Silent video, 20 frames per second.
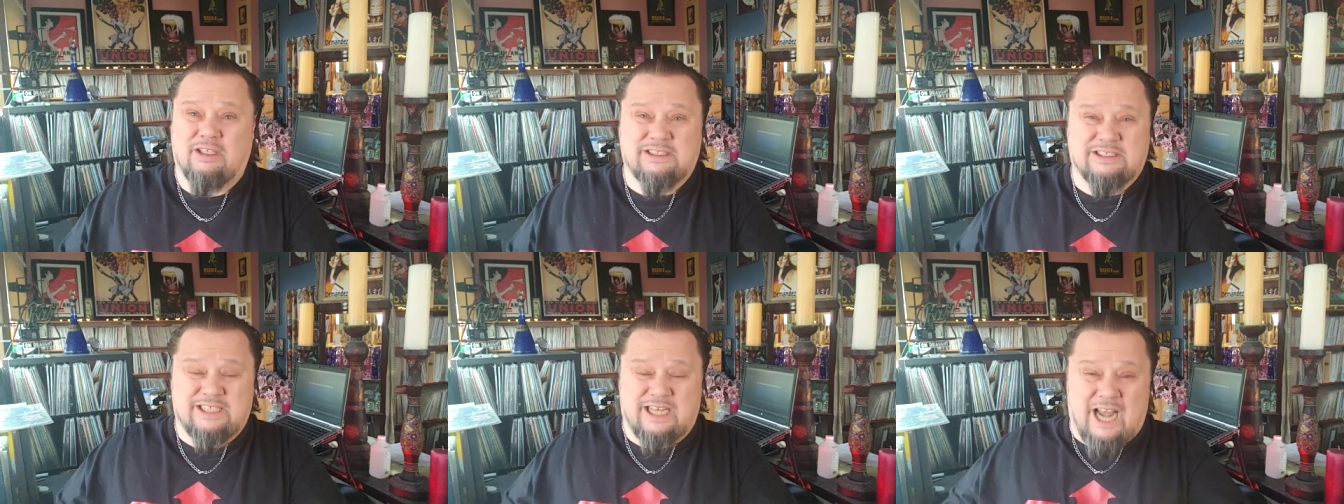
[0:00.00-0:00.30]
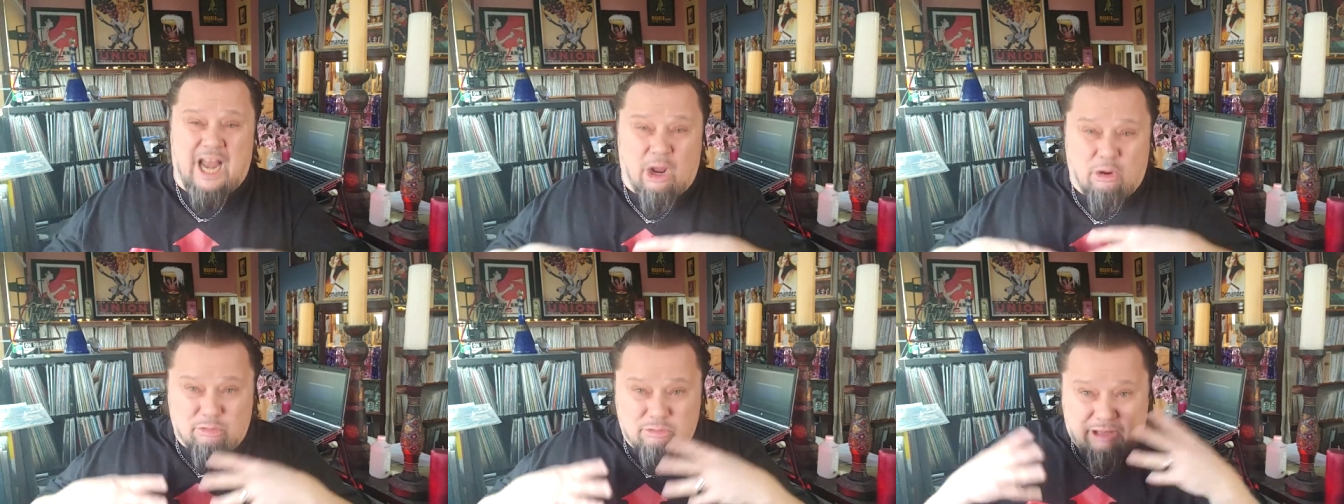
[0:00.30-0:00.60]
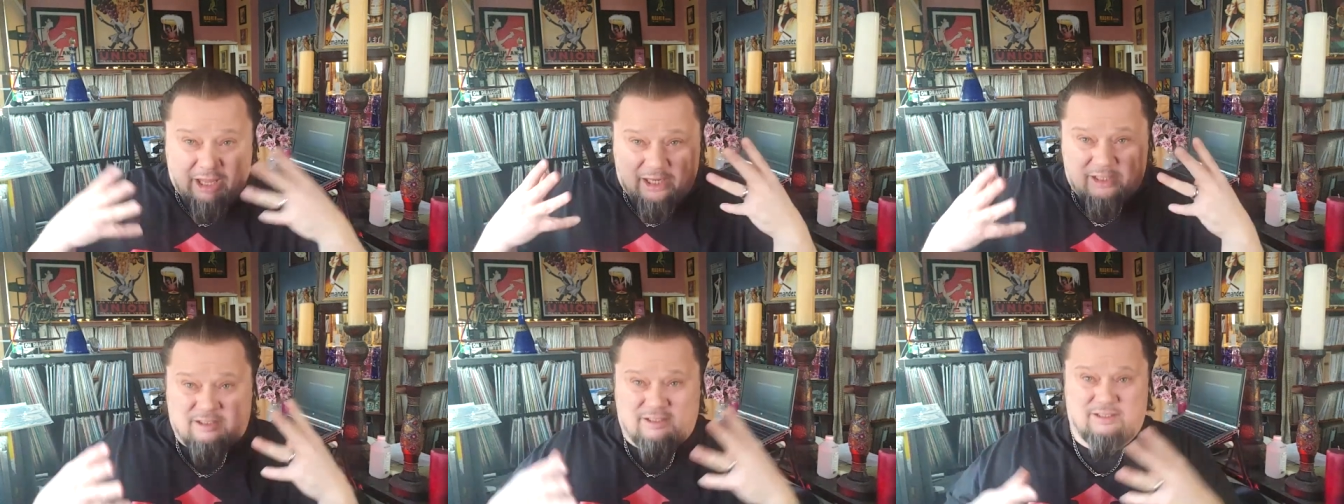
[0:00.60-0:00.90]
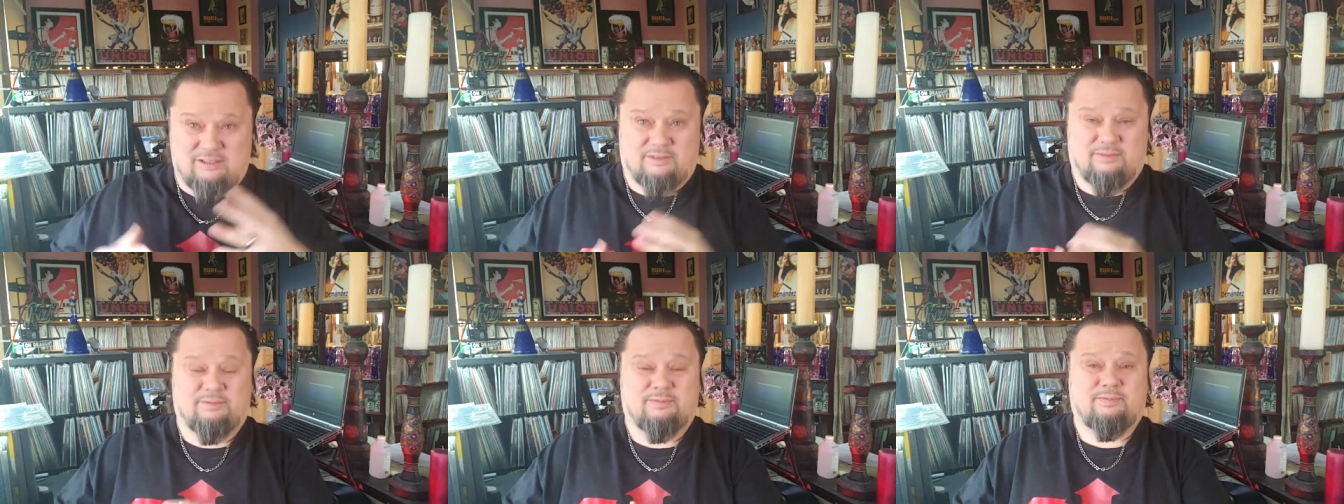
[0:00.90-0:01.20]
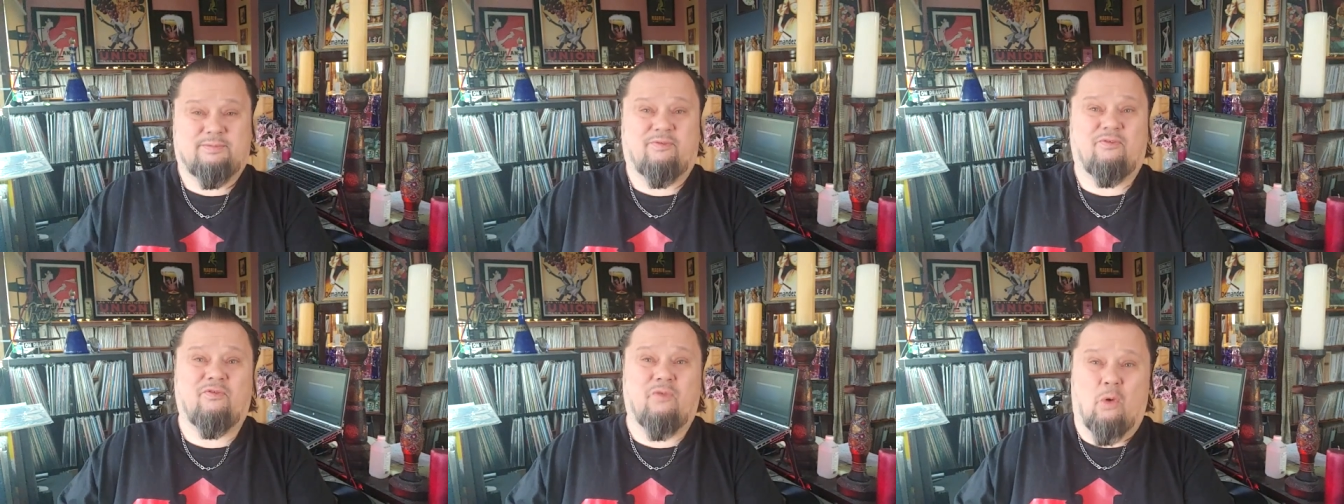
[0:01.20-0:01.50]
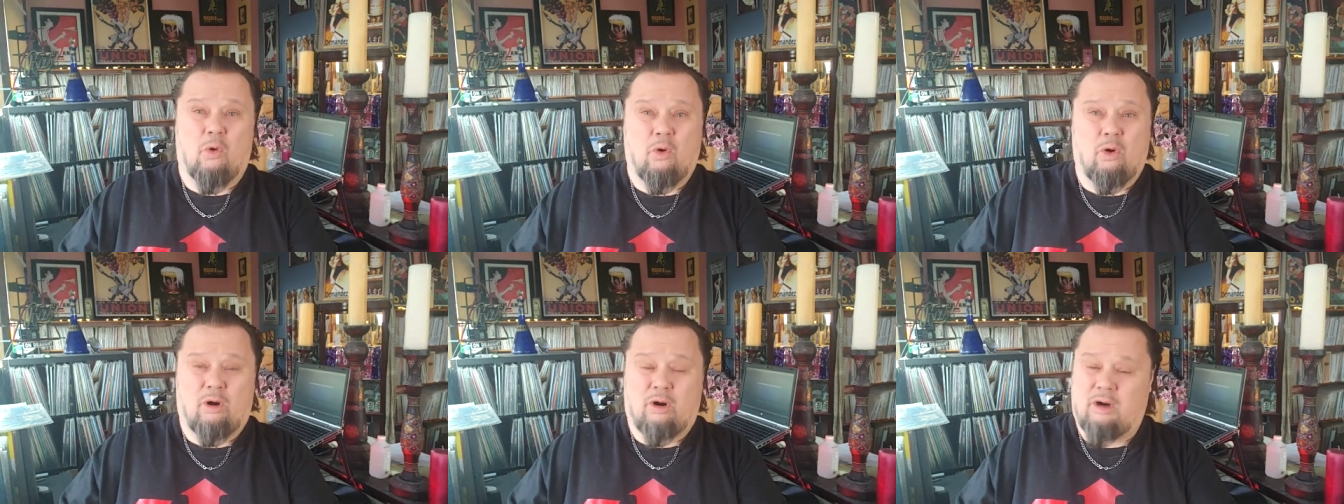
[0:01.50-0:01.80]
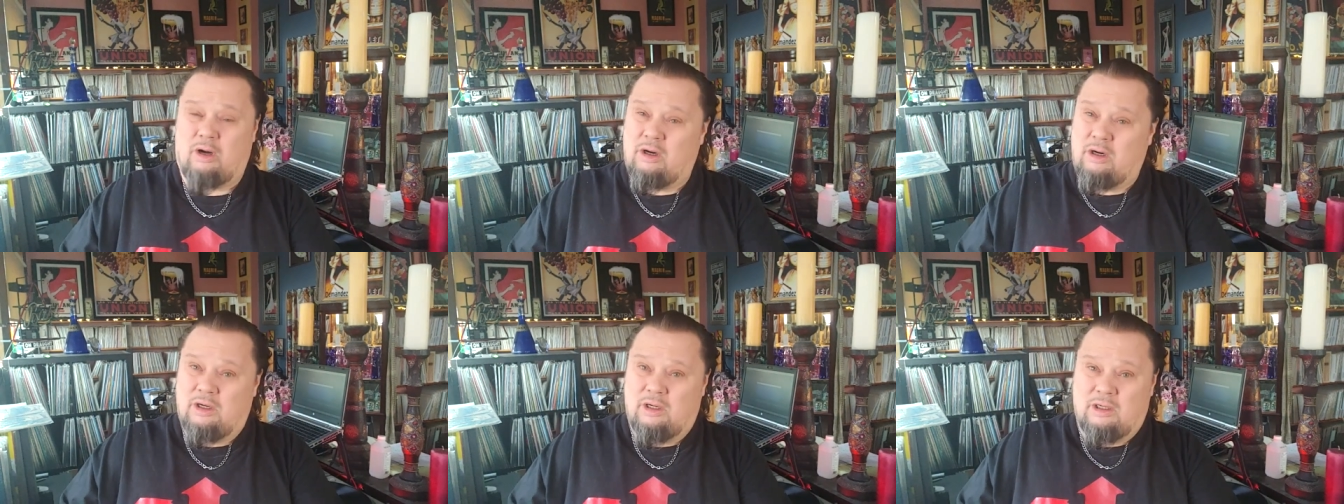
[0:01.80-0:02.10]
is an outlet
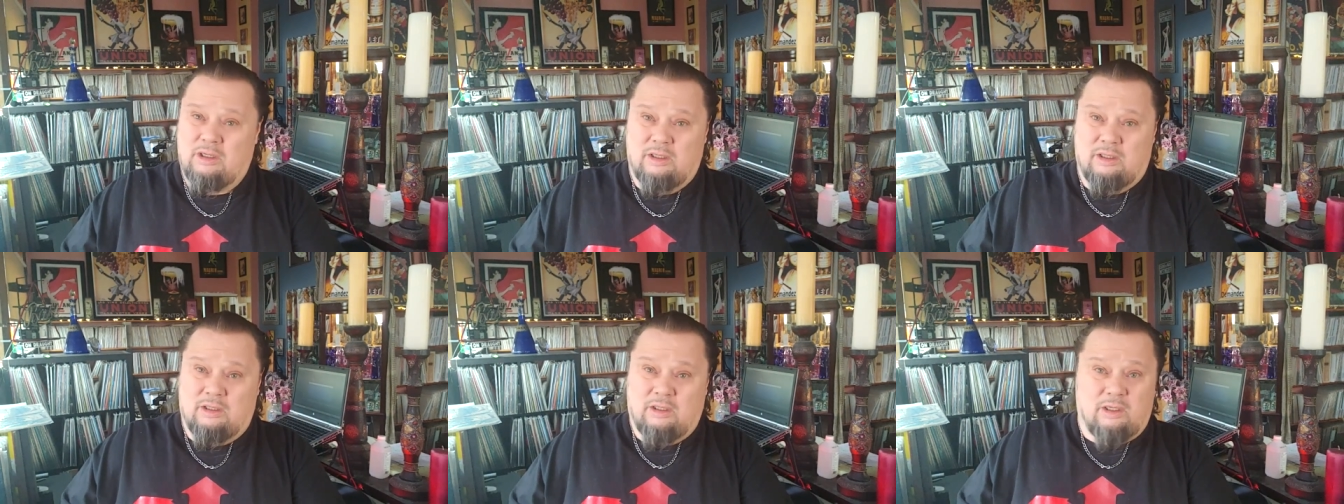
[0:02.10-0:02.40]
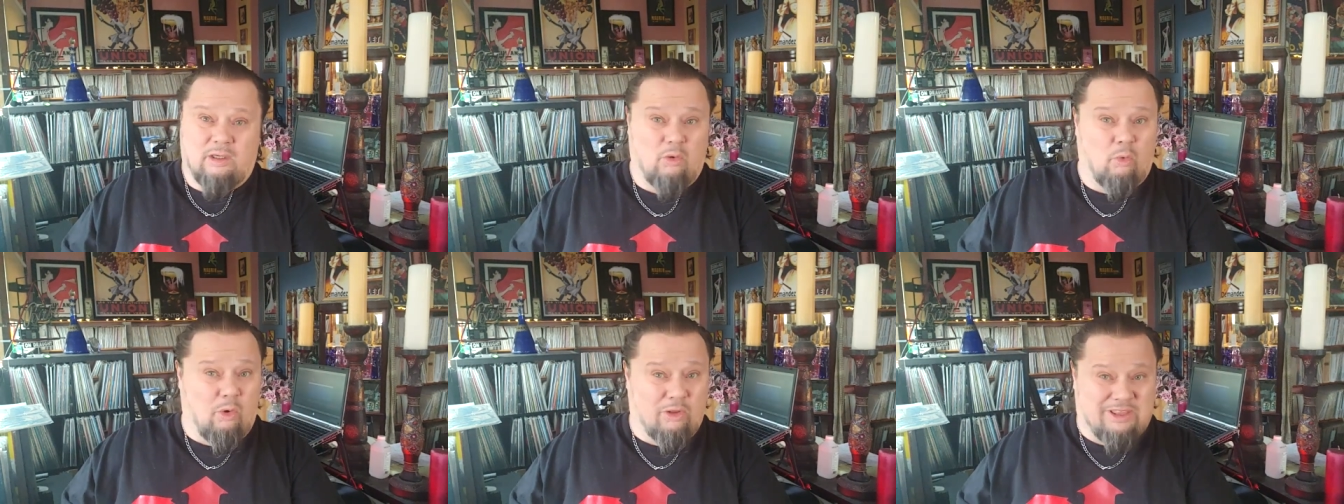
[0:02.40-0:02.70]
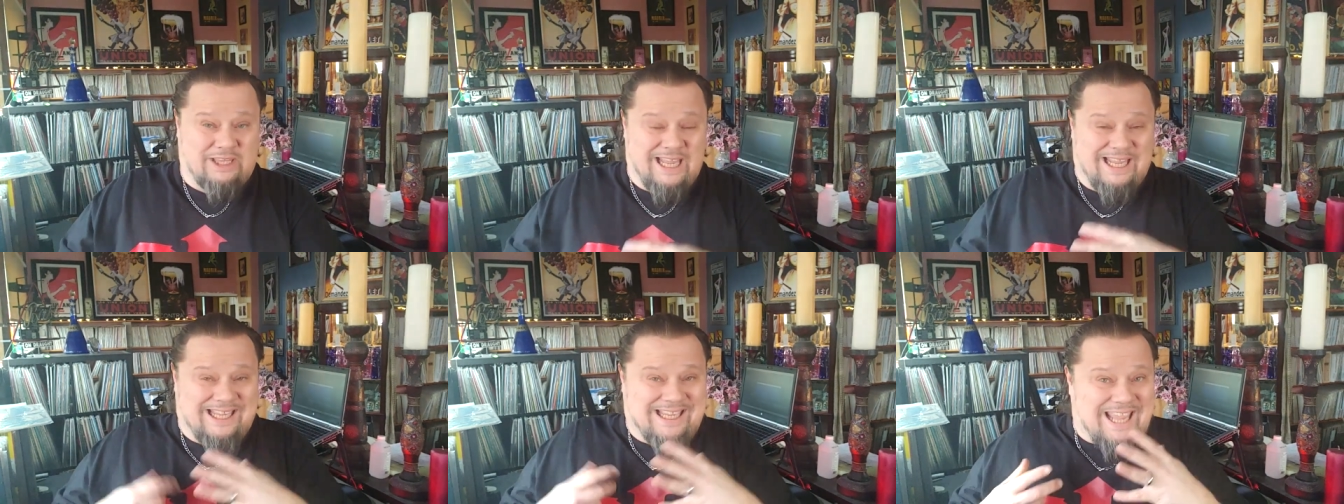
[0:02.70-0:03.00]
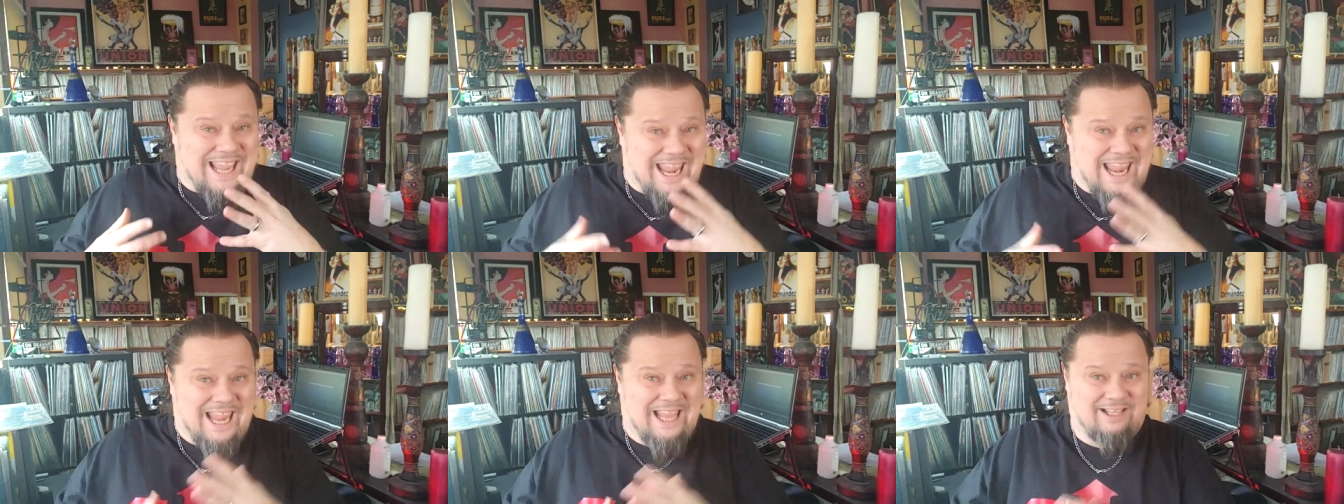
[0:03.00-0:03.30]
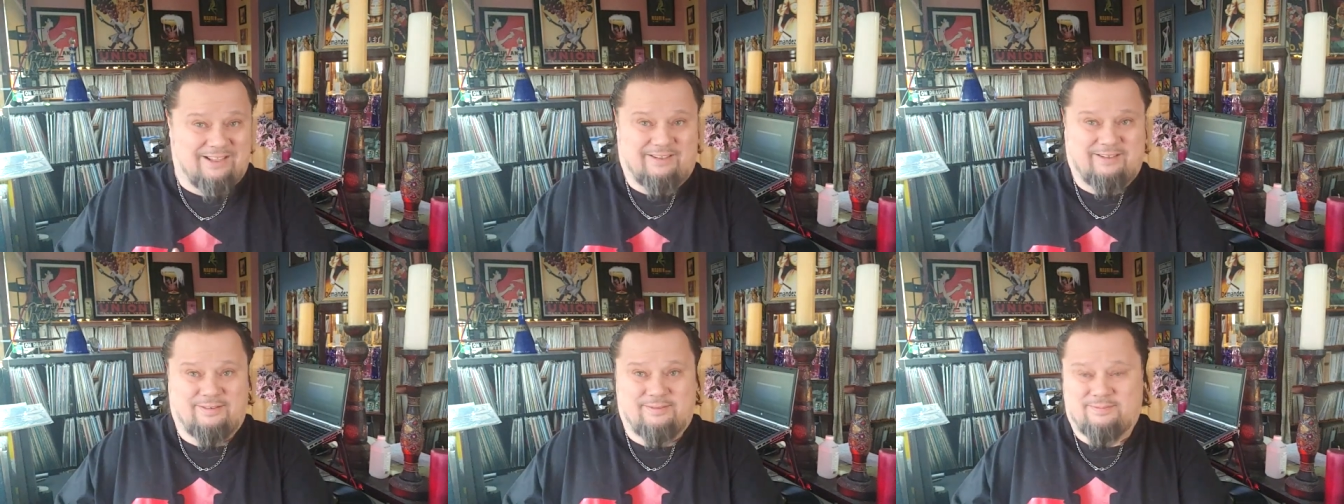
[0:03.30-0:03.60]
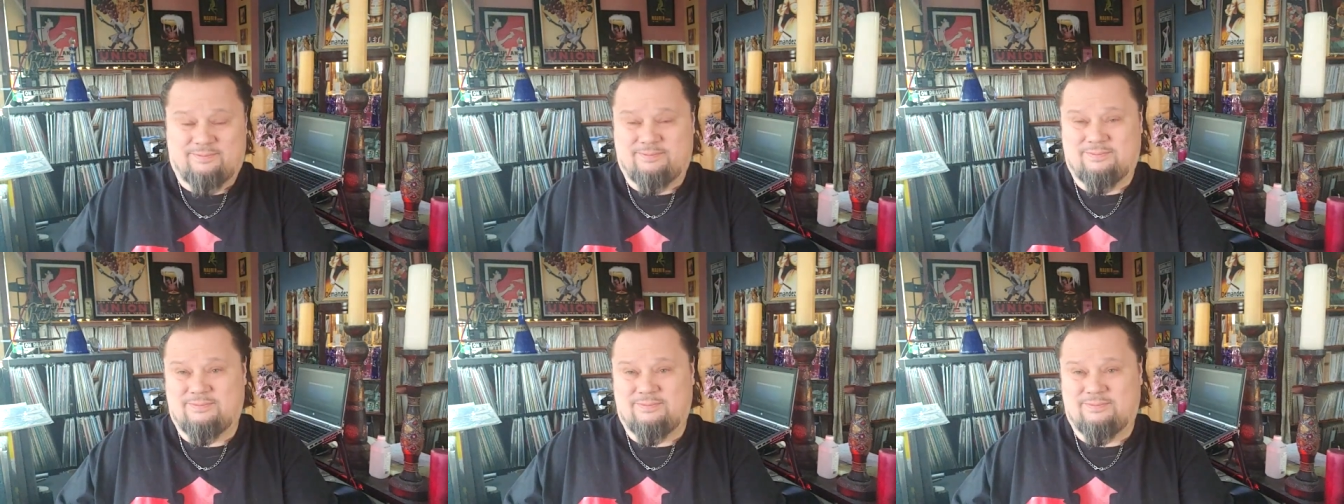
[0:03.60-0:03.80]
for what they can't